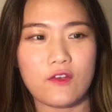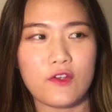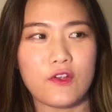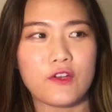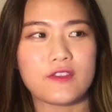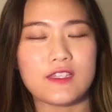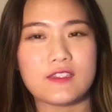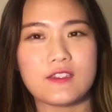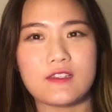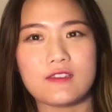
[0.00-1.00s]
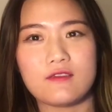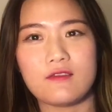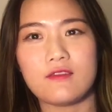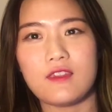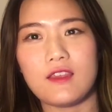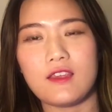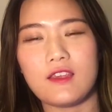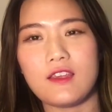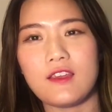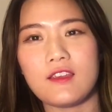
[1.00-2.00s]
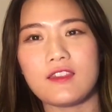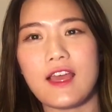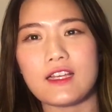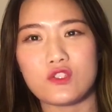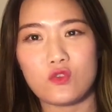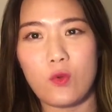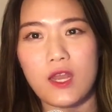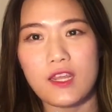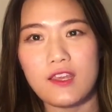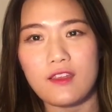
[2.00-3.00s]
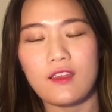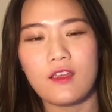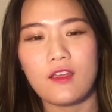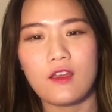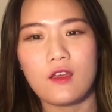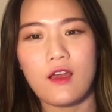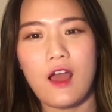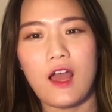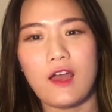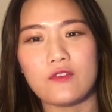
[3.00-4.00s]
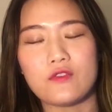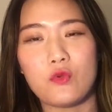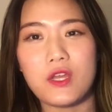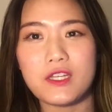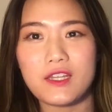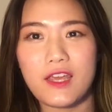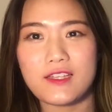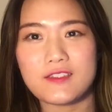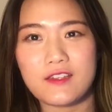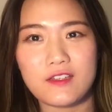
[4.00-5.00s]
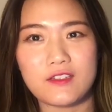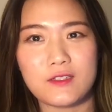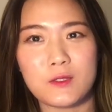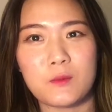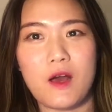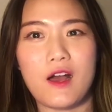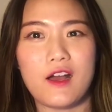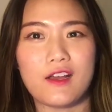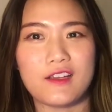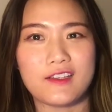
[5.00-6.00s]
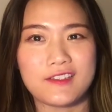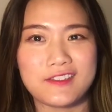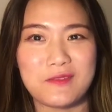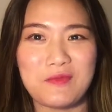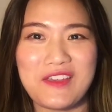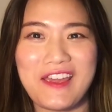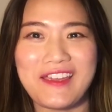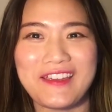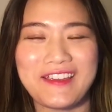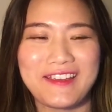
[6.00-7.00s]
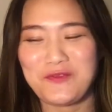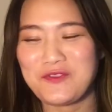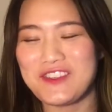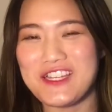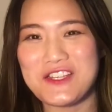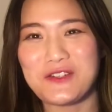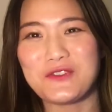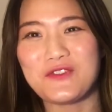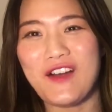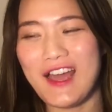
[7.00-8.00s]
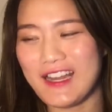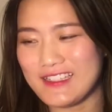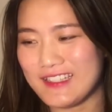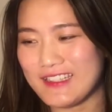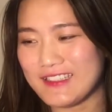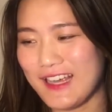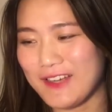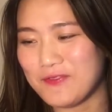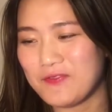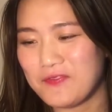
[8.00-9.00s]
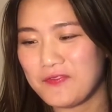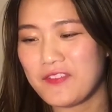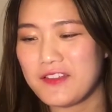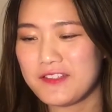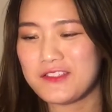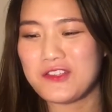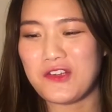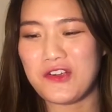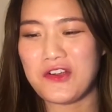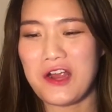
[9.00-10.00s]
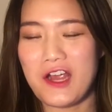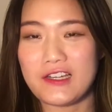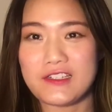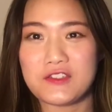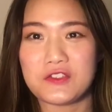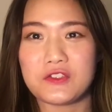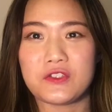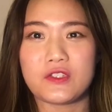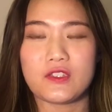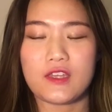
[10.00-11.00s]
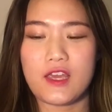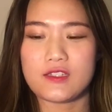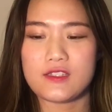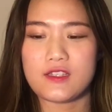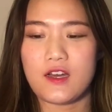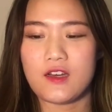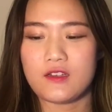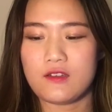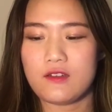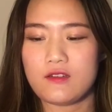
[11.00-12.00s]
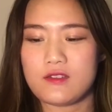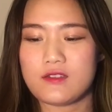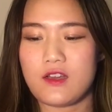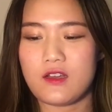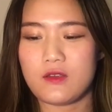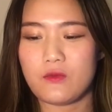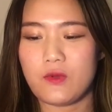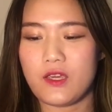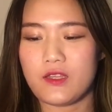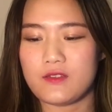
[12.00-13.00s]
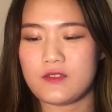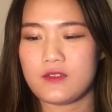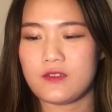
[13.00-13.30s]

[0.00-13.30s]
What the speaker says: So this is D-20. I have 20 days till my CPA digital finance exam. So I need to get started with